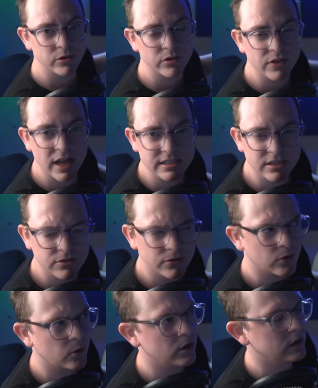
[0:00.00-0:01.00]
reflector
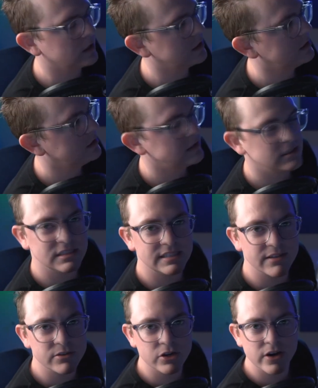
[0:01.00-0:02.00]
for
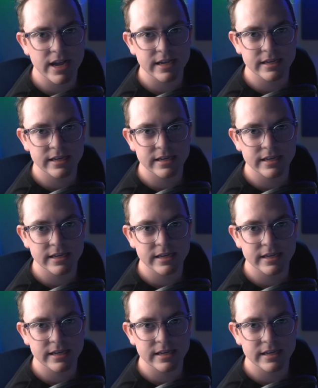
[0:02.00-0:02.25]
7 or 8